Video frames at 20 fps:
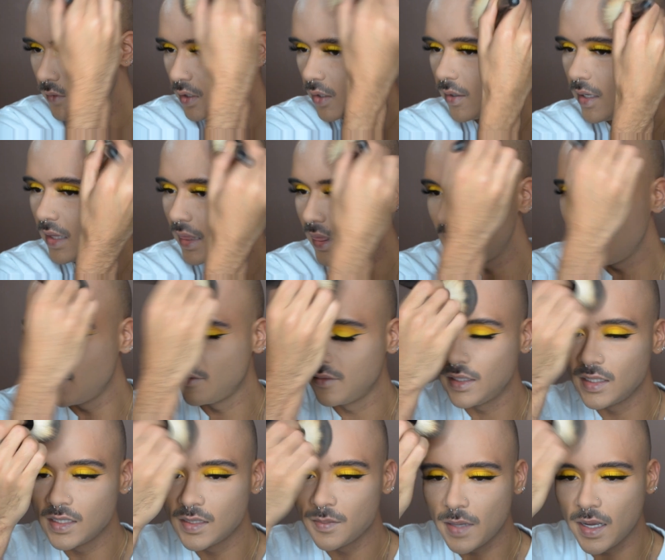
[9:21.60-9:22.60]
Oh, I love
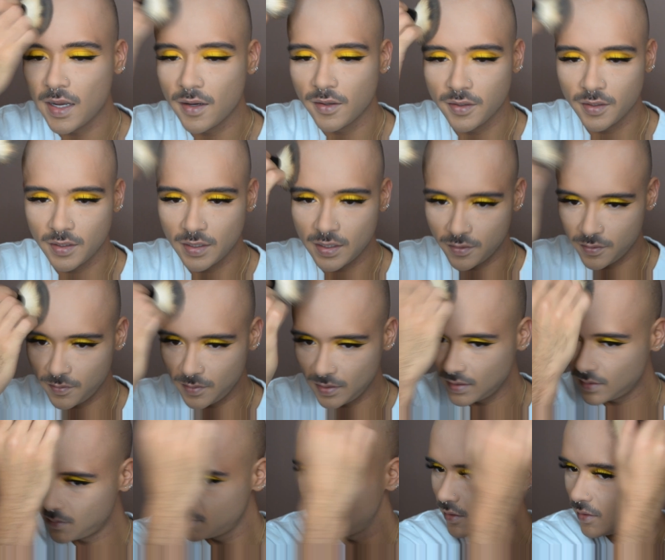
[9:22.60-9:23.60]
this powder, how it
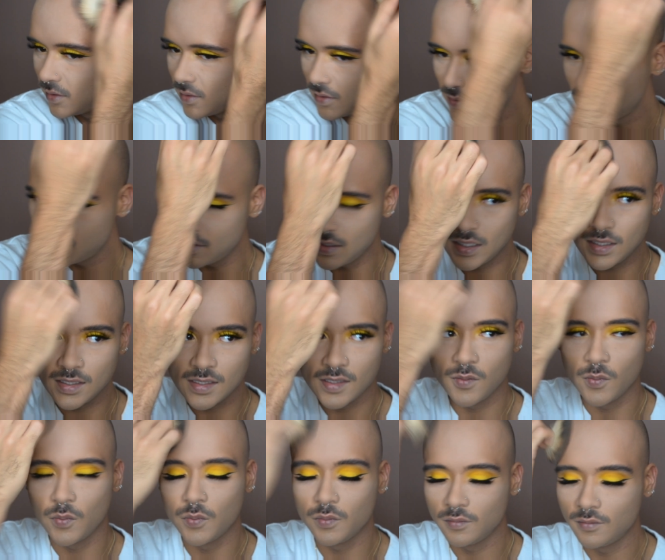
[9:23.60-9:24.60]
makes me look so nice
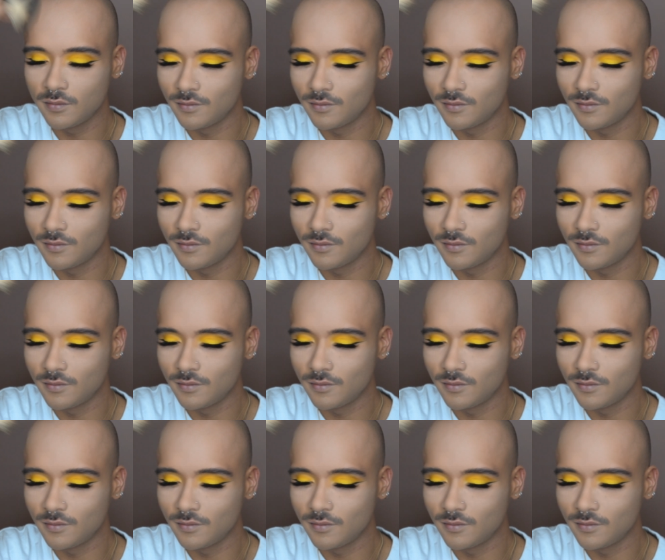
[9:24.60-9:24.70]
and